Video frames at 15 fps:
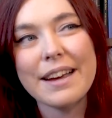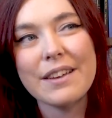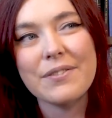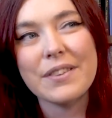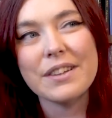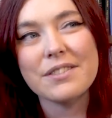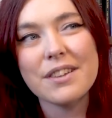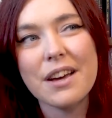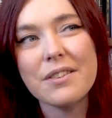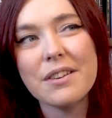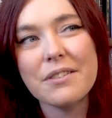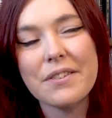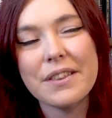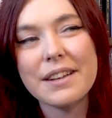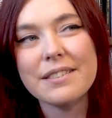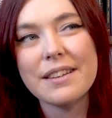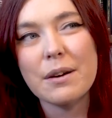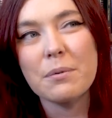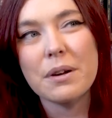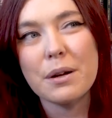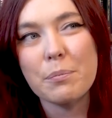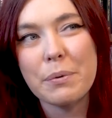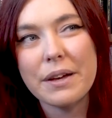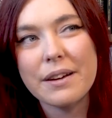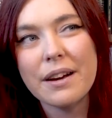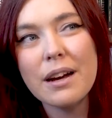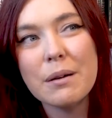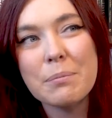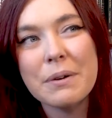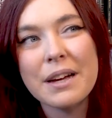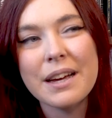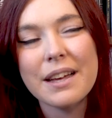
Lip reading: if there's other things I want to pick up,